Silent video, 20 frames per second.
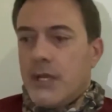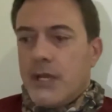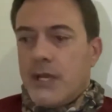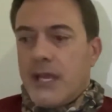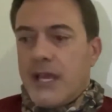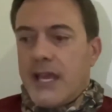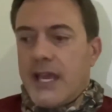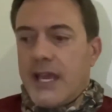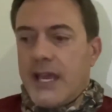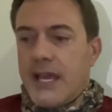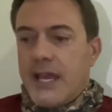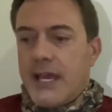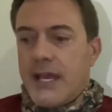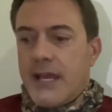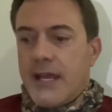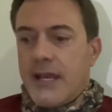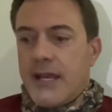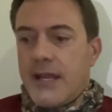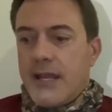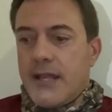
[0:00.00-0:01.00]

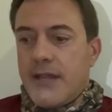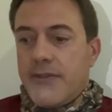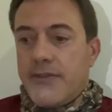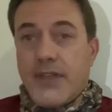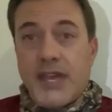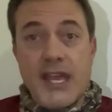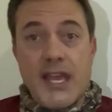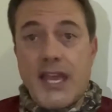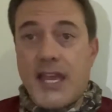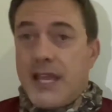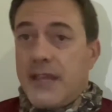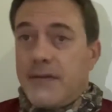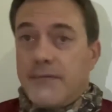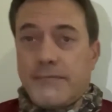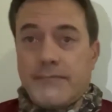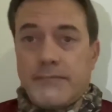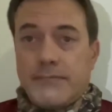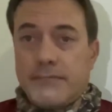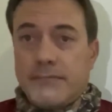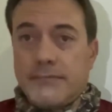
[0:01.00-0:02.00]
and they
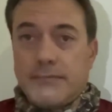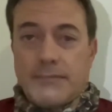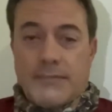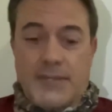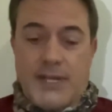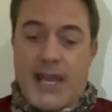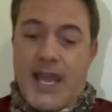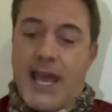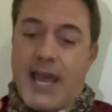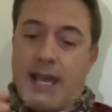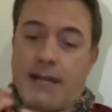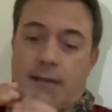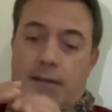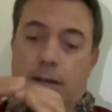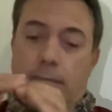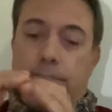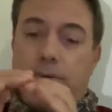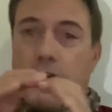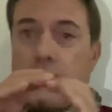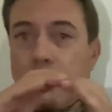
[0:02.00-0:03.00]
had a
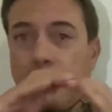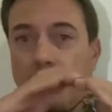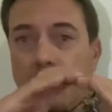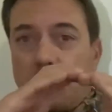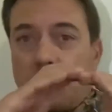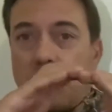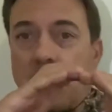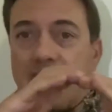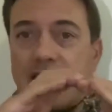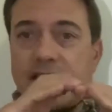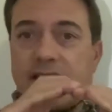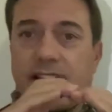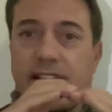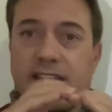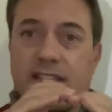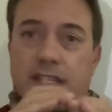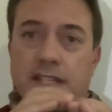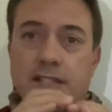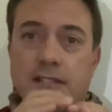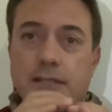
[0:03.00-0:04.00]
bundle of shots like
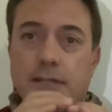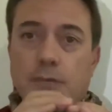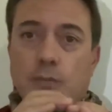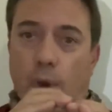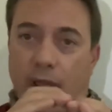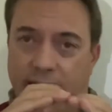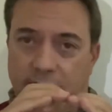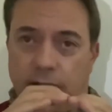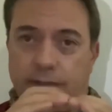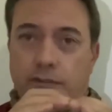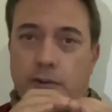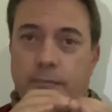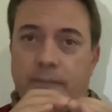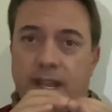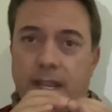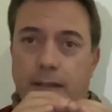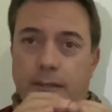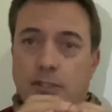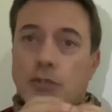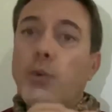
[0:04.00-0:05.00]
this waiting for
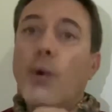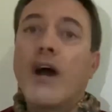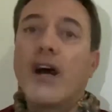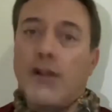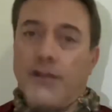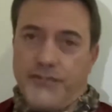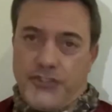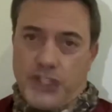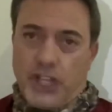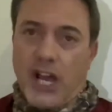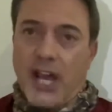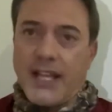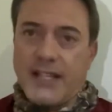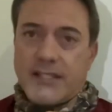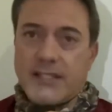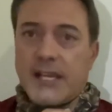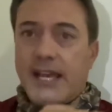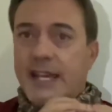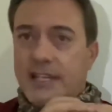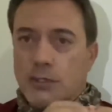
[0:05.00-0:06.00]
me. 12
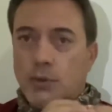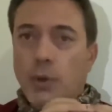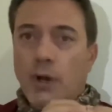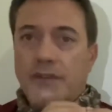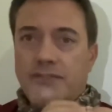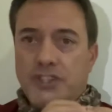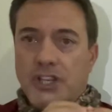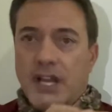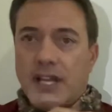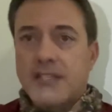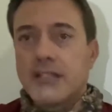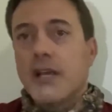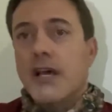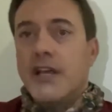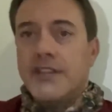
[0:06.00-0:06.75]
shots. I had 12 shots.